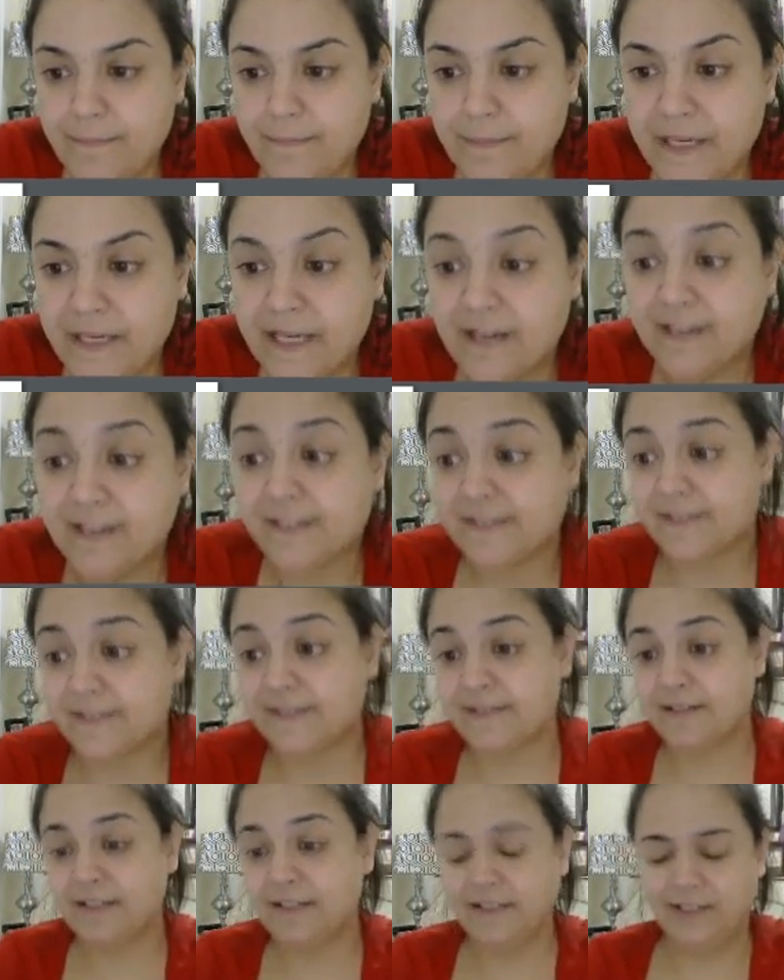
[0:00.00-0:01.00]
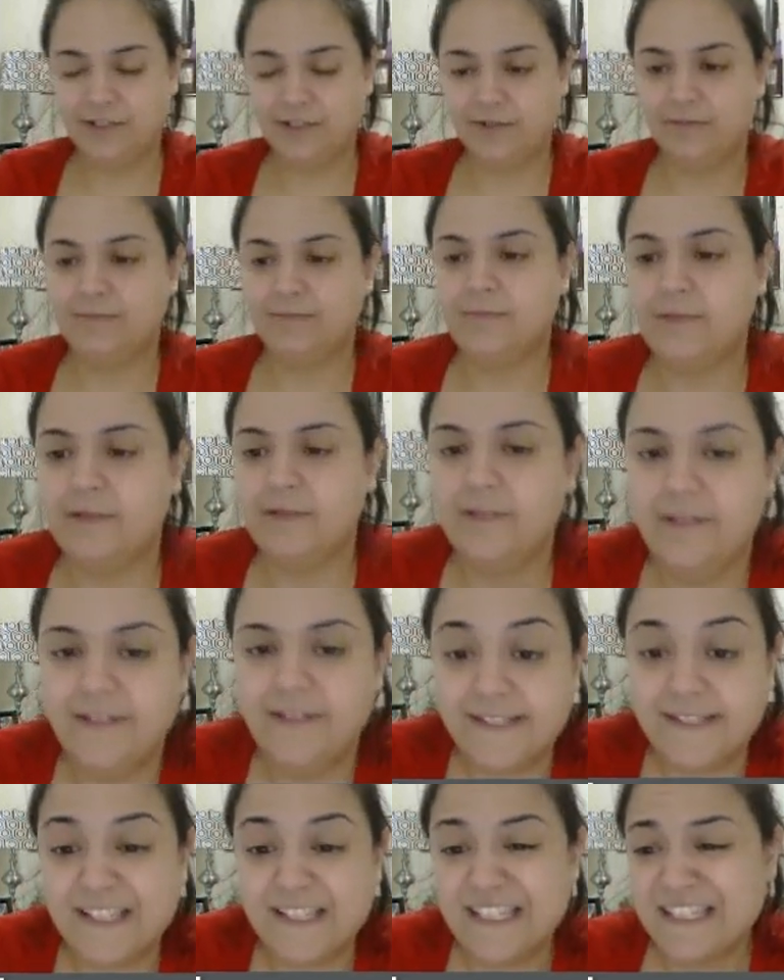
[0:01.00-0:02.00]
Because, you know,
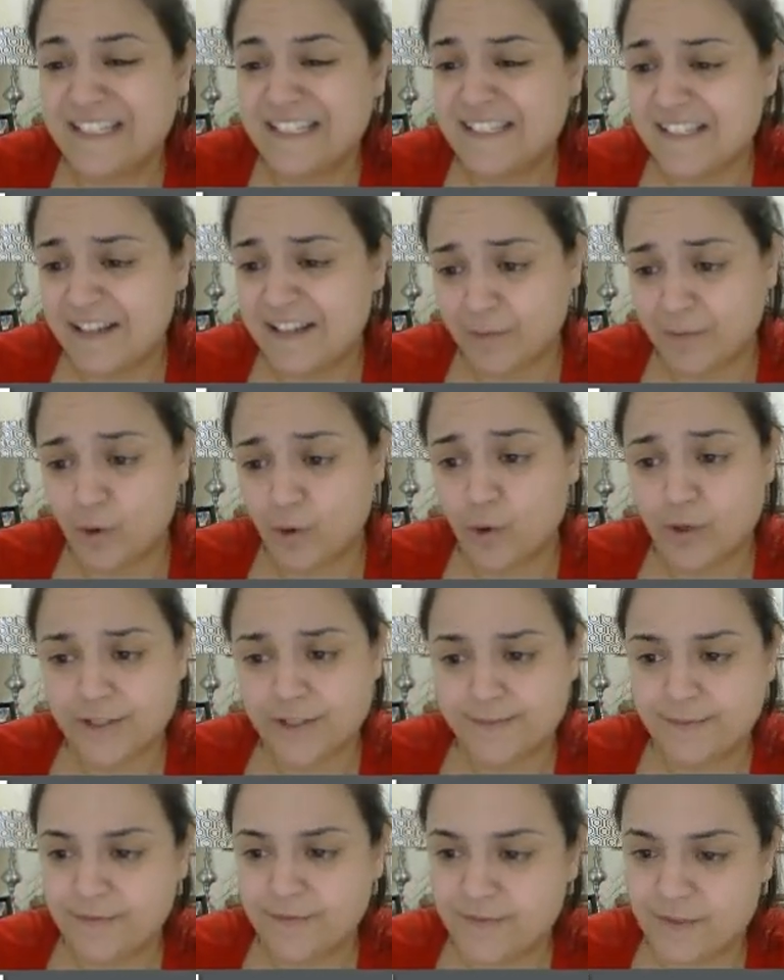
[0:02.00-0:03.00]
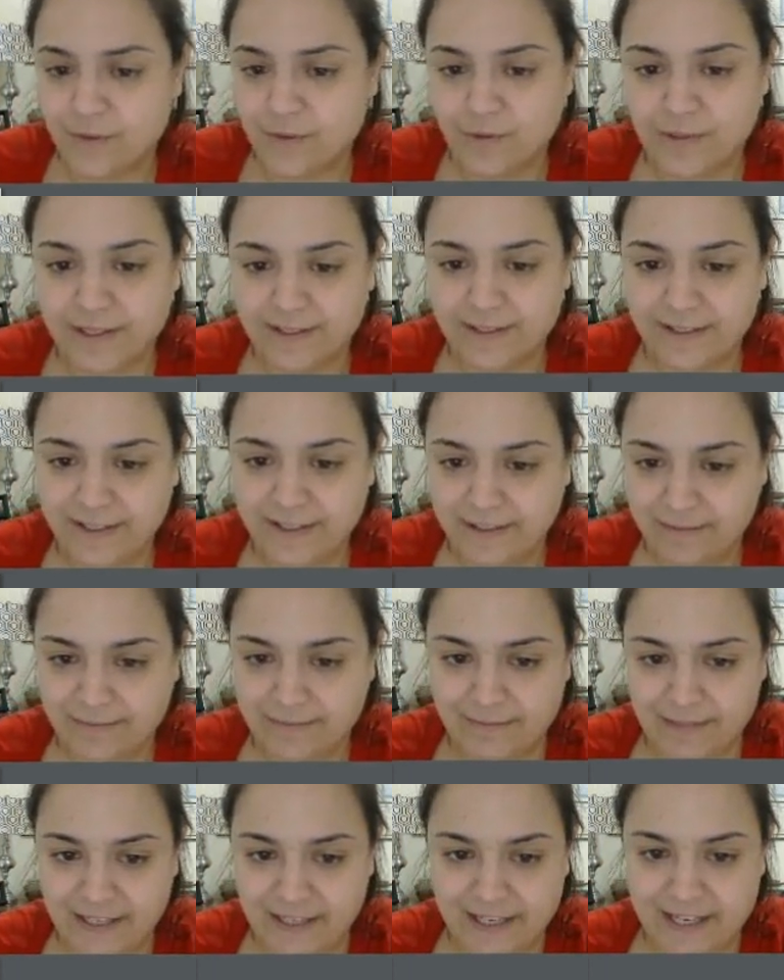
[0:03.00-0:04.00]
this course moves so quickly,
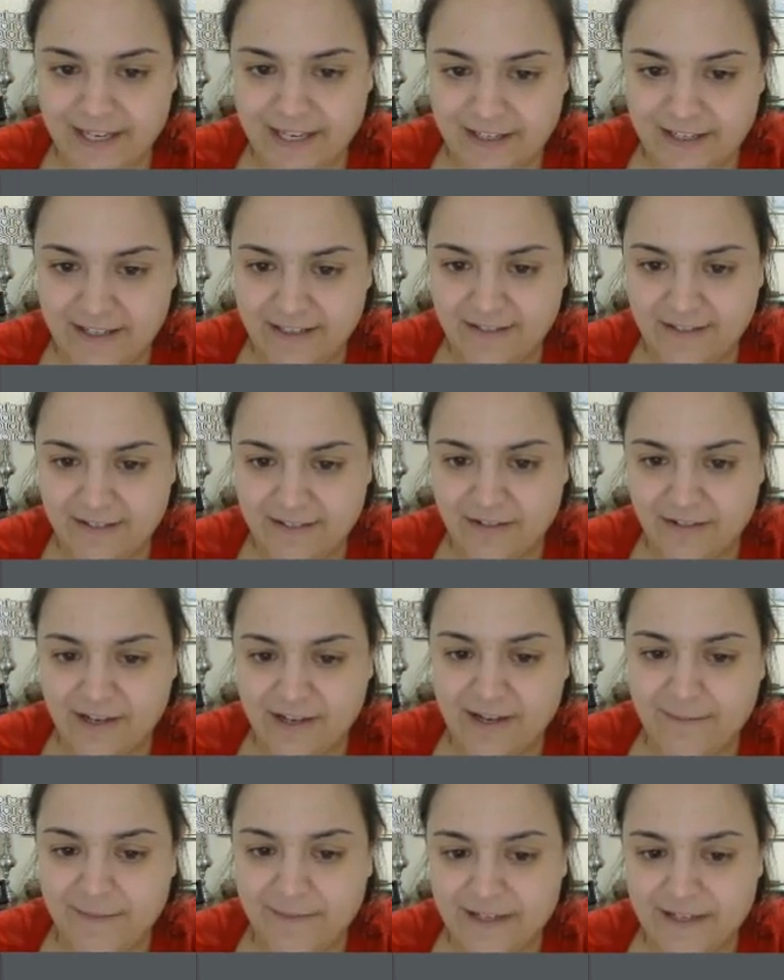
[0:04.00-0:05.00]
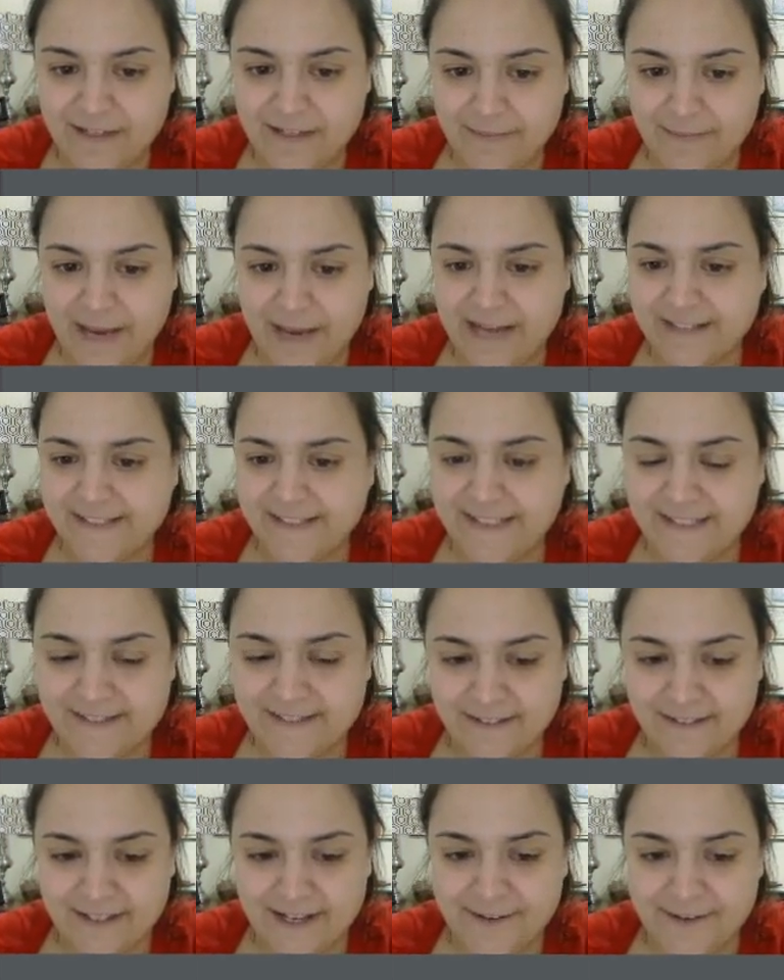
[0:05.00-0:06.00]
there can't be any backseas
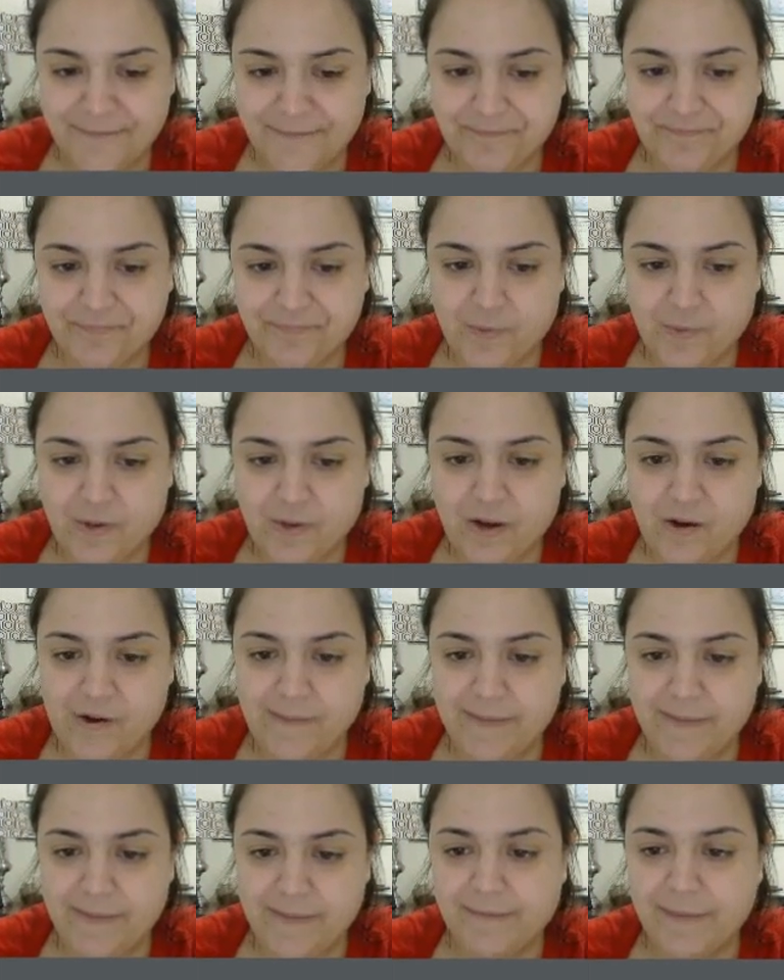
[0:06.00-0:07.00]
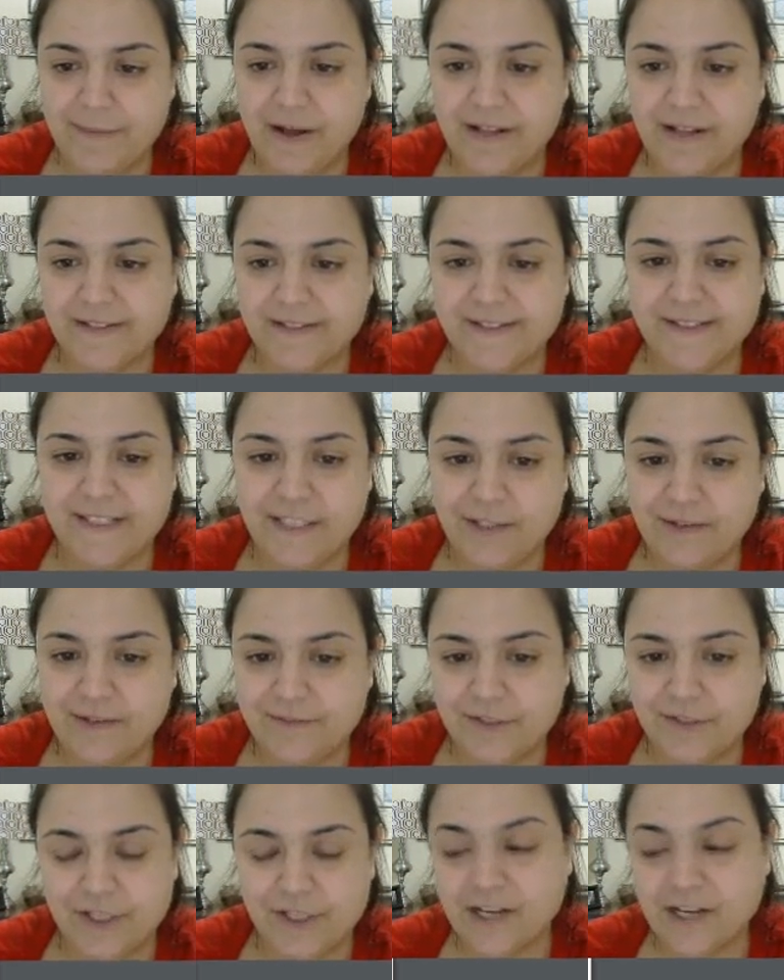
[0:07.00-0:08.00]
on that. All right, makeup policy, you have
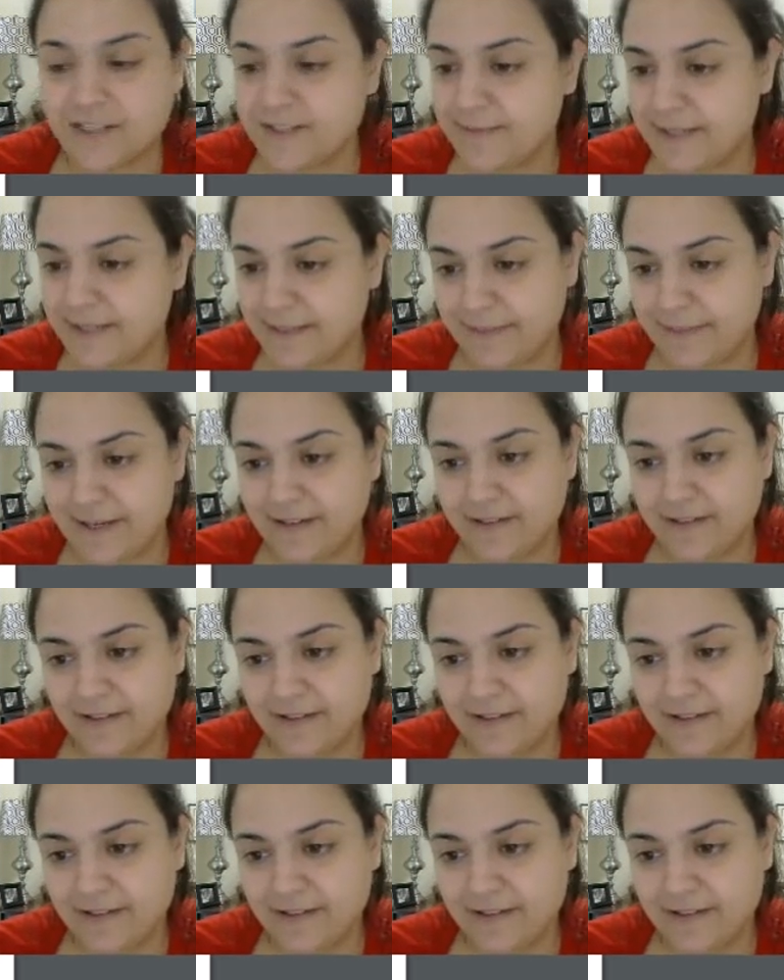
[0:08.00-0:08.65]
to talk to me about